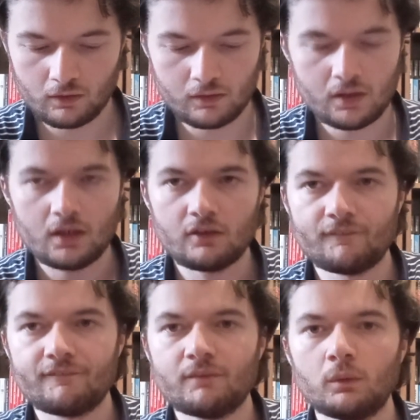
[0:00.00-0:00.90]
Nice
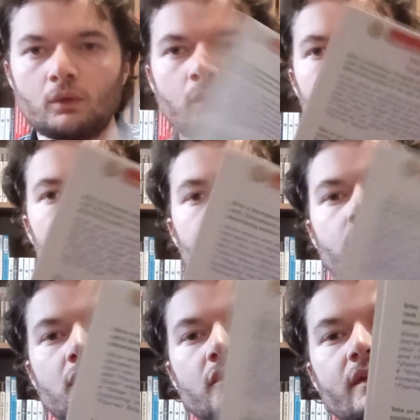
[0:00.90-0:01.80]
and full colour
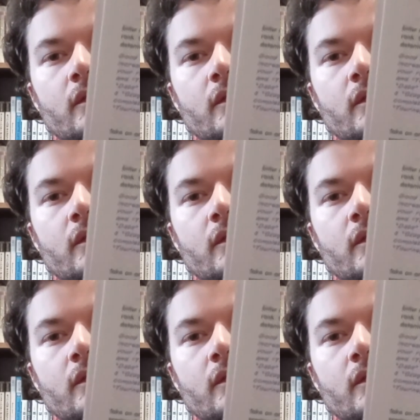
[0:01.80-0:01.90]
compared to the